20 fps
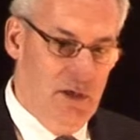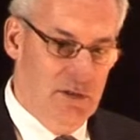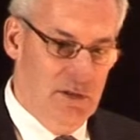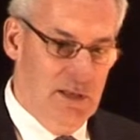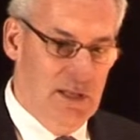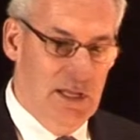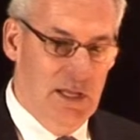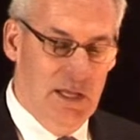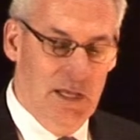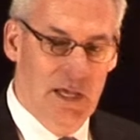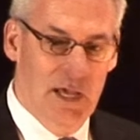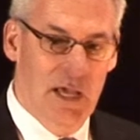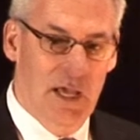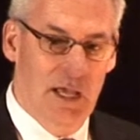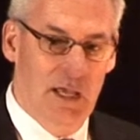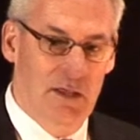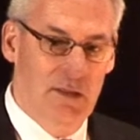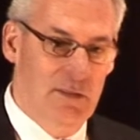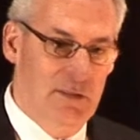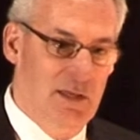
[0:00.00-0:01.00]
the
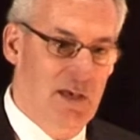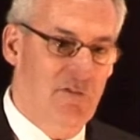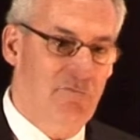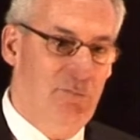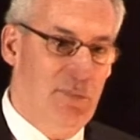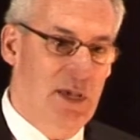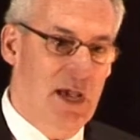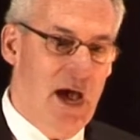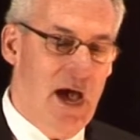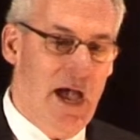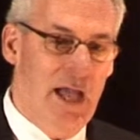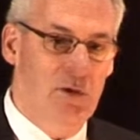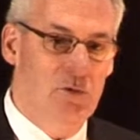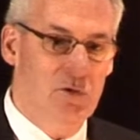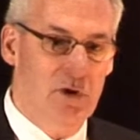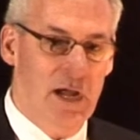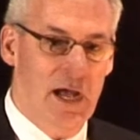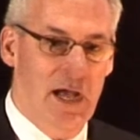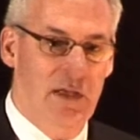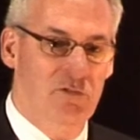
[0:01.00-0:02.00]
DEA, the FBI,
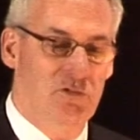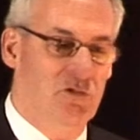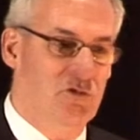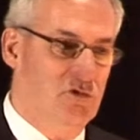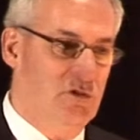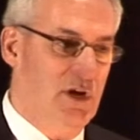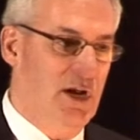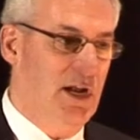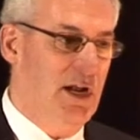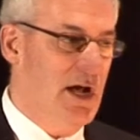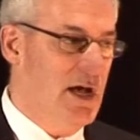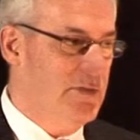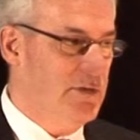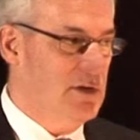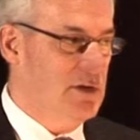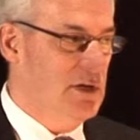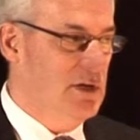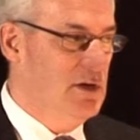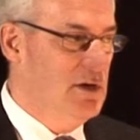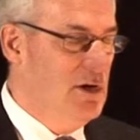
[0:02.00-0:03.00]
who concentrate
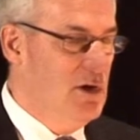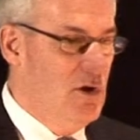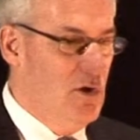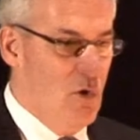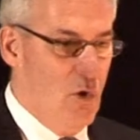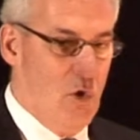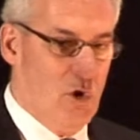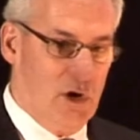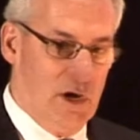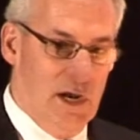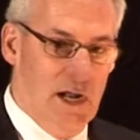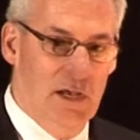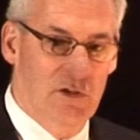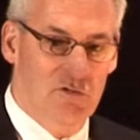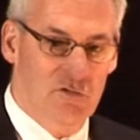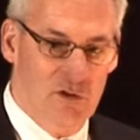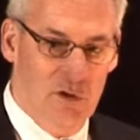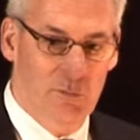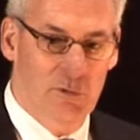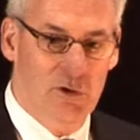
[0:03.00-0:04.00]
on the
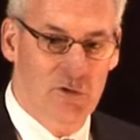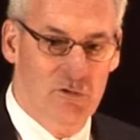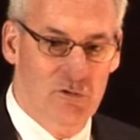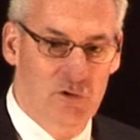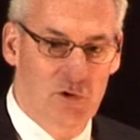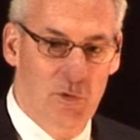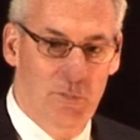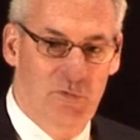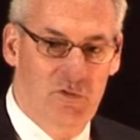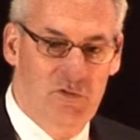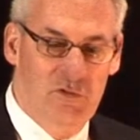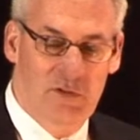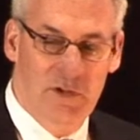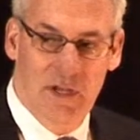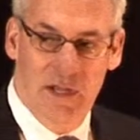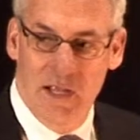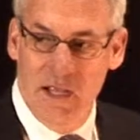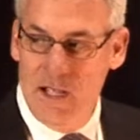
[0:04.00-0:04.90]
organized criminal groups